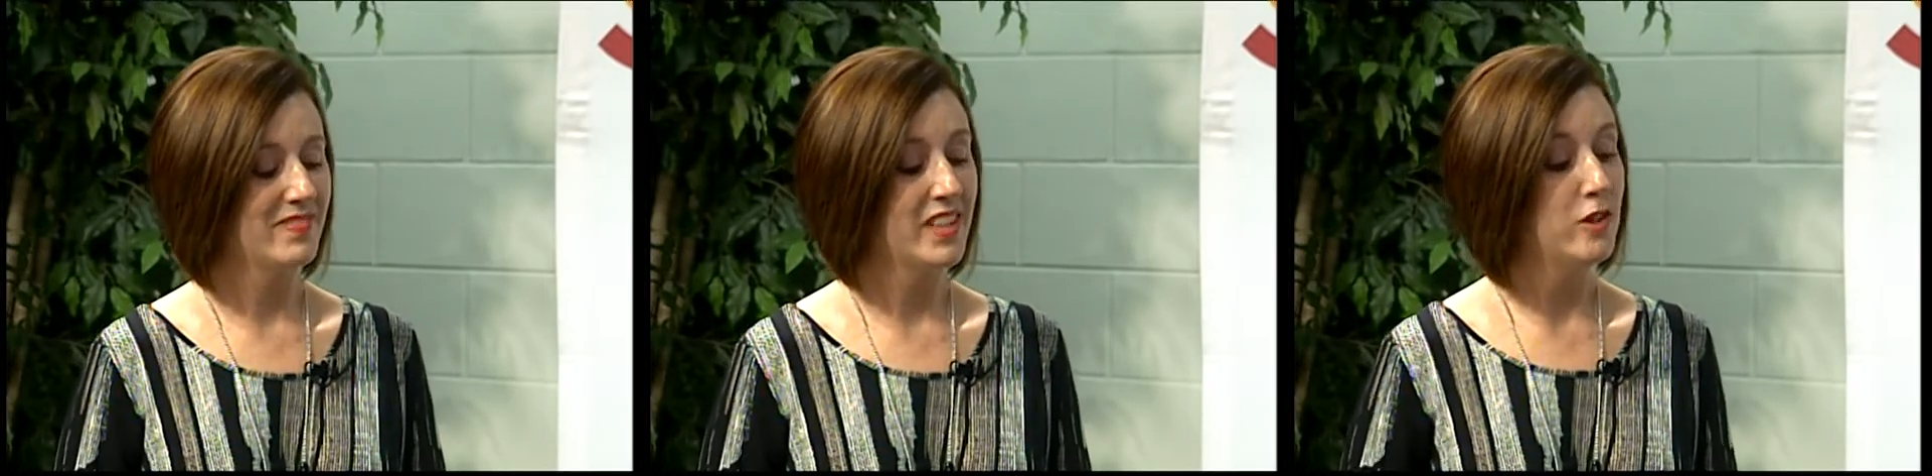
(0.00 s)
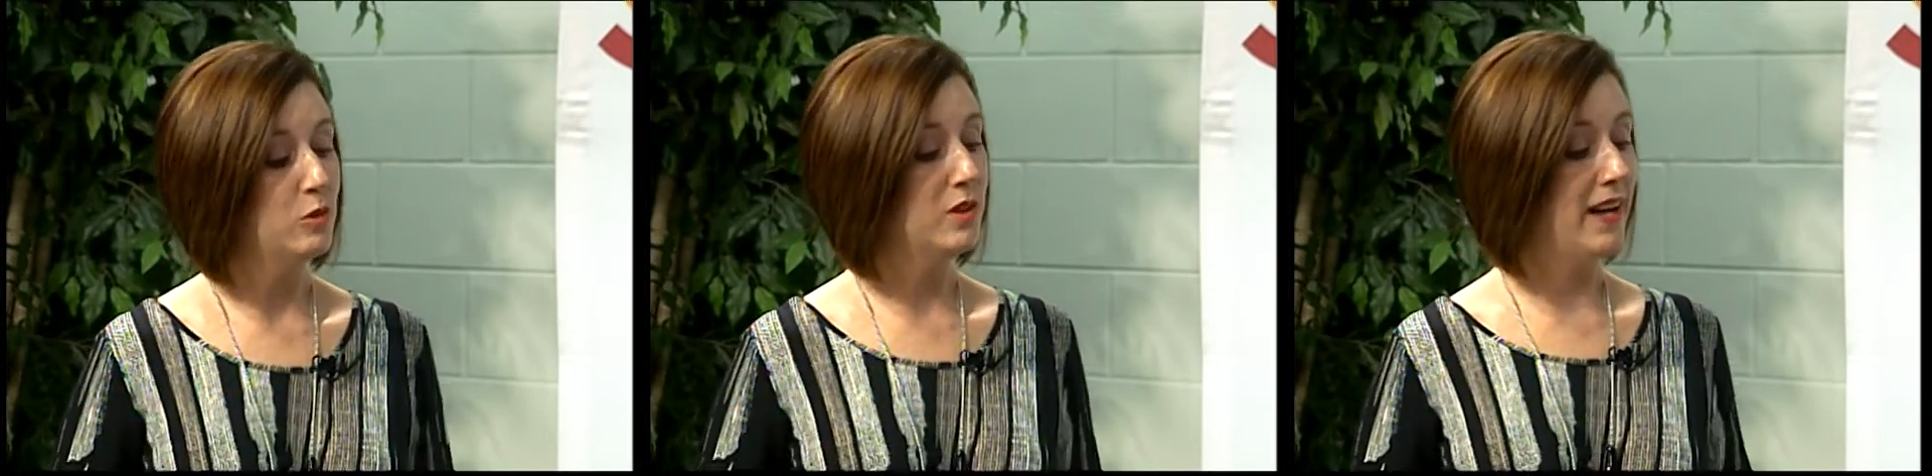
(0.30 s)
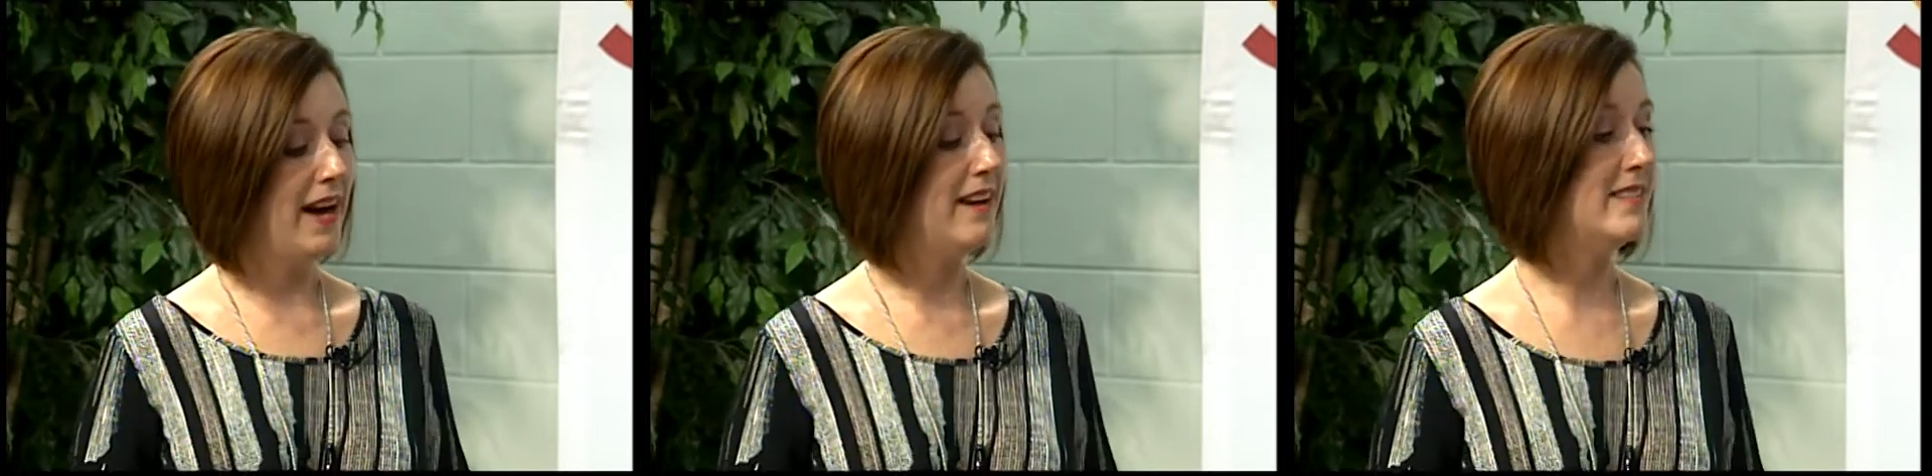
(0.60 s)
Well,
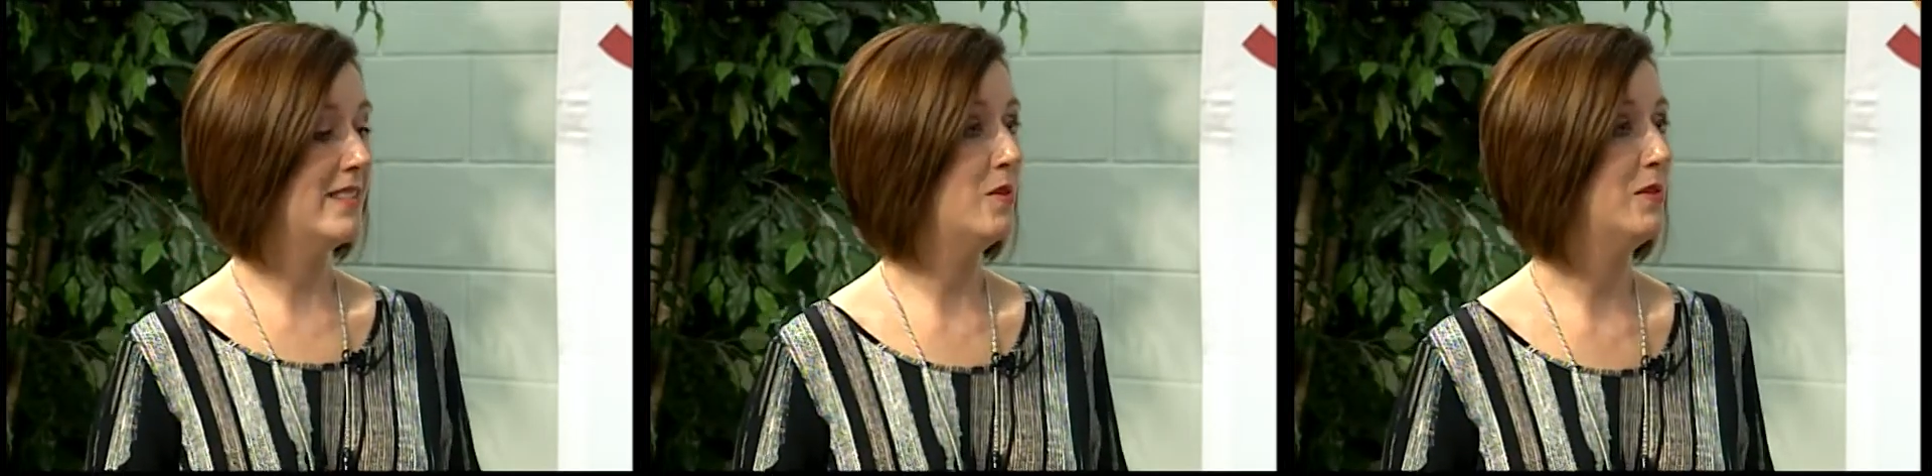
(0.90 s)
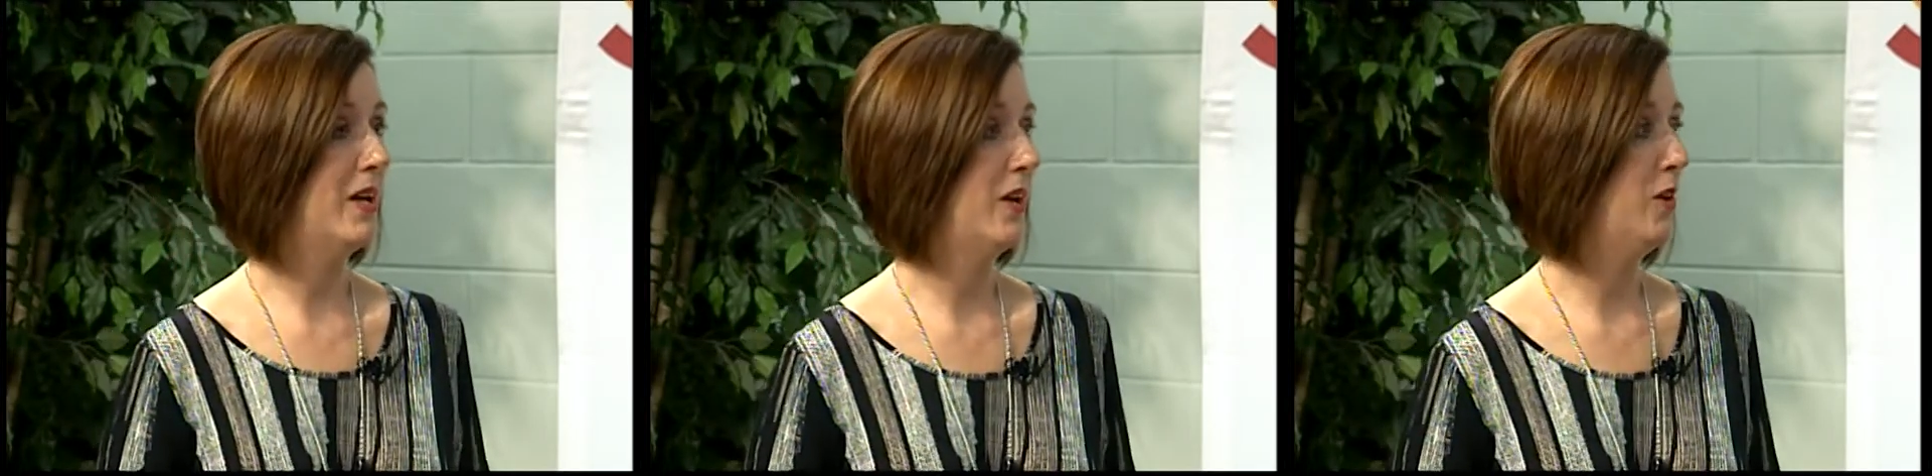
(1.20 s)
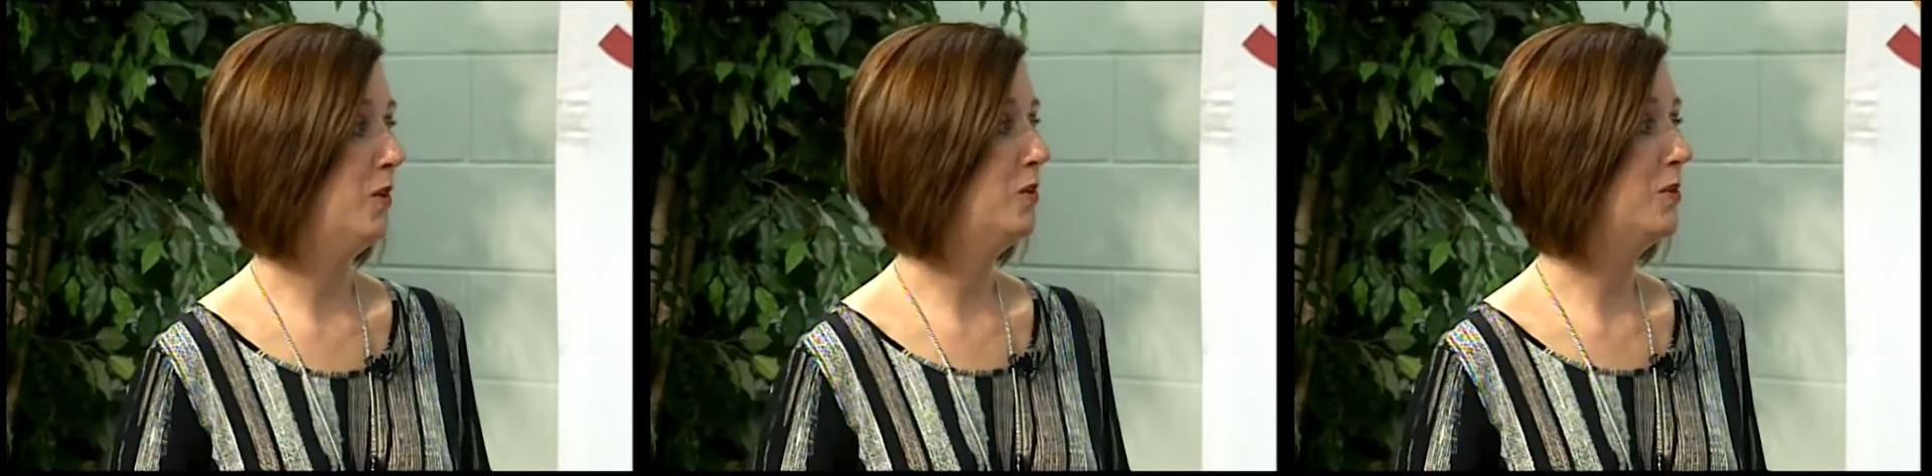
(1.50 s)
as you
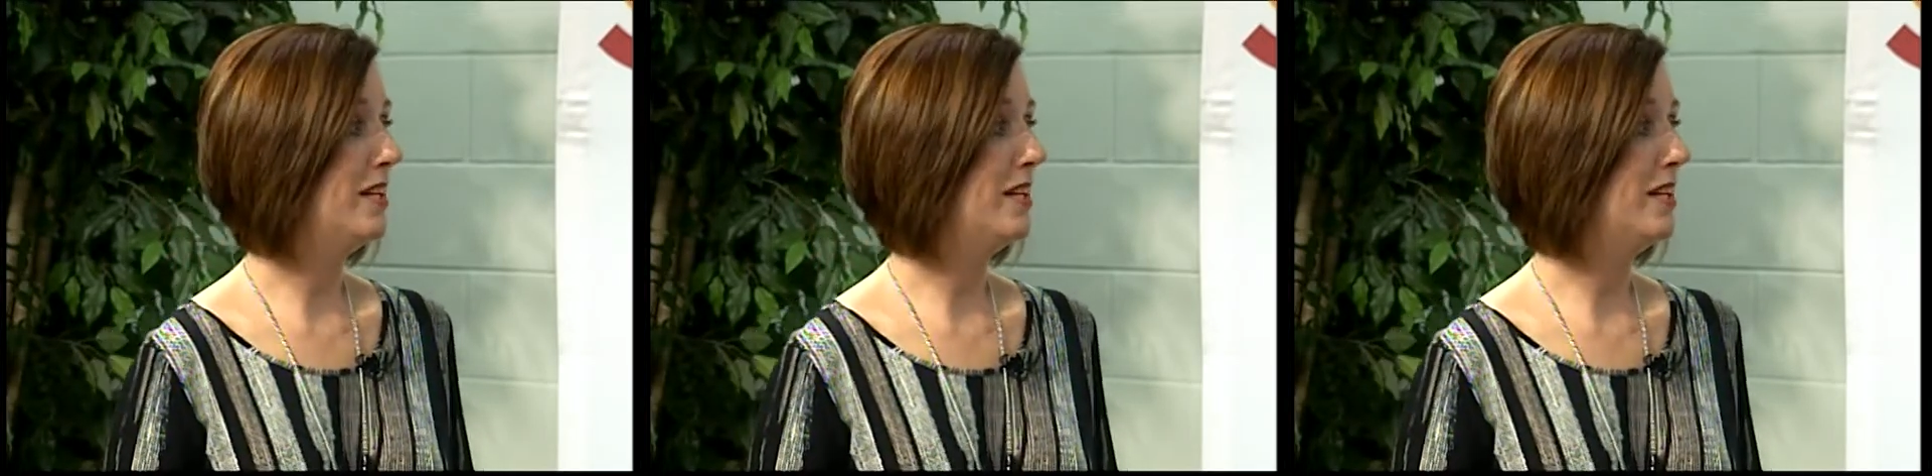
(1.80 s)
know, we